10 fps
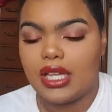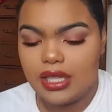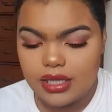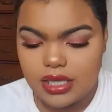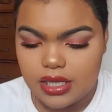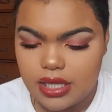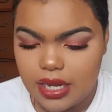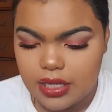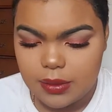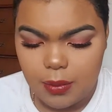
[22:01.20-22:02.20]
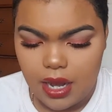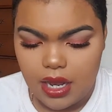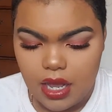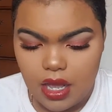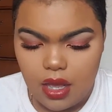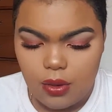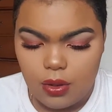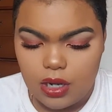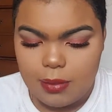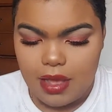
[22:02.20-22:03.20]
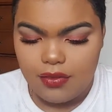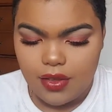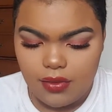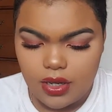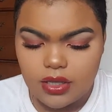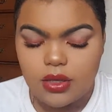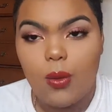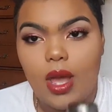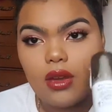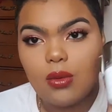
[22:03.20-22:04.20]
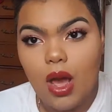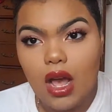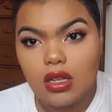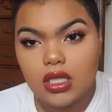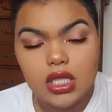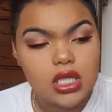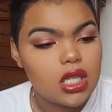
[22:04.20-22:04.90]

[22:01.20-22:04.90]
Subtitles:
is setting spray. One of my favorites, the Wet n Wild